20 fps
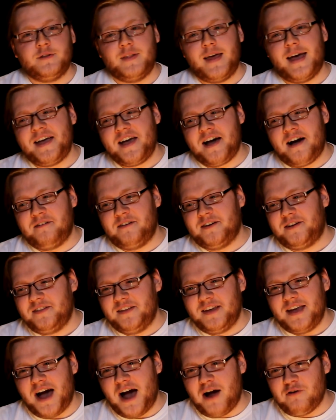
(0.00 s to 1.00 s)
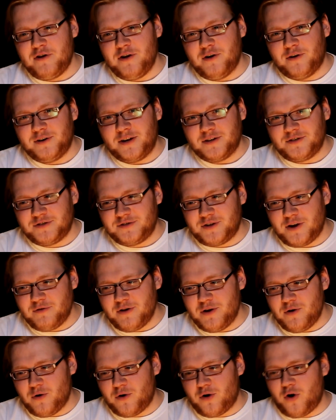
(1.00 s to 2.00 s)
there you have it, the Arion
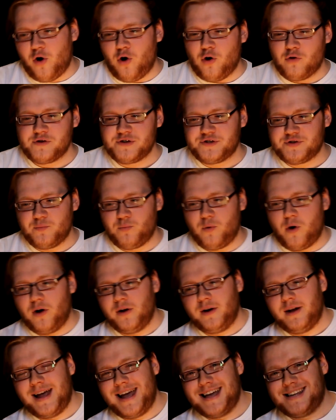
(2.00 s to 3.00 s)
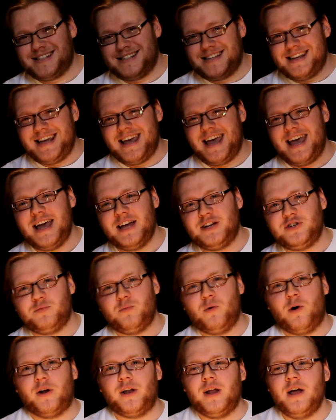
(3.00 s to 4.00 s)
Stereo Chorus 1
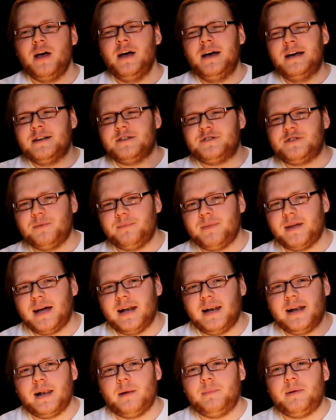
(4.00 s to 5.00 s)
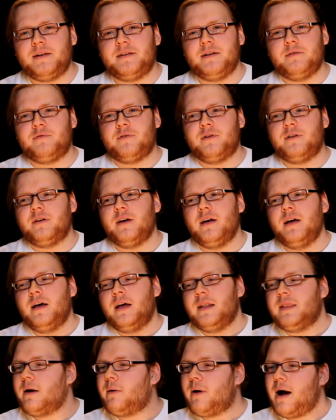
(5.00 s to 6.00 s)
SCH-1. Something a little bit different.
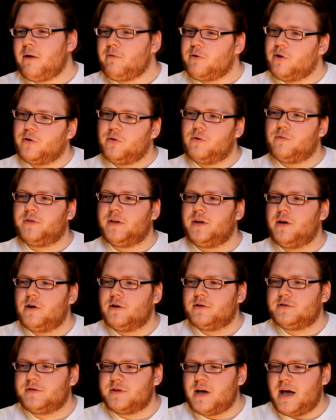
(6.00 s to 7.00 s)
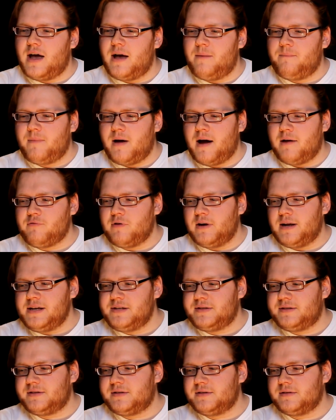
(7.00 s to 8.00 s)
Now Arion over the years have
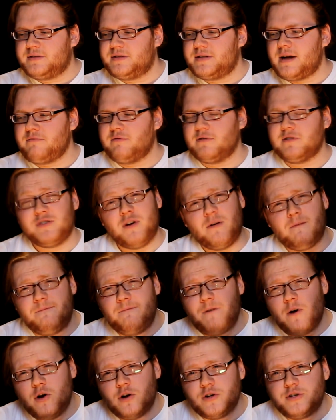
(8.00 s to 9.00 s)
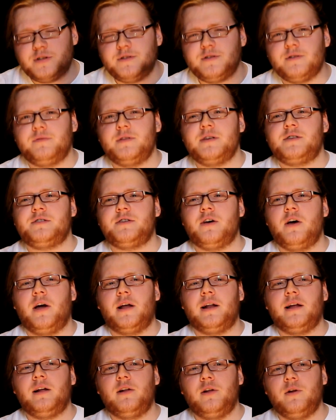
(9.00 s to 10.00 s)
released several sort of versions of this
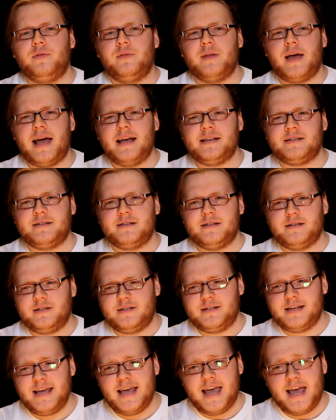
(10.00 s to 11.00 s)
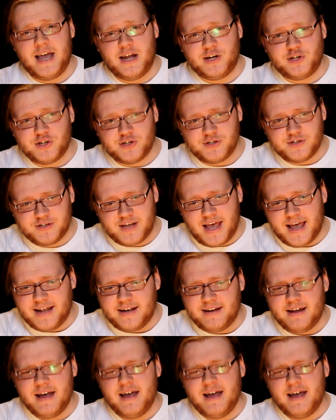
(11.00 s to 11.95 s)
circuit, including the SCH-Z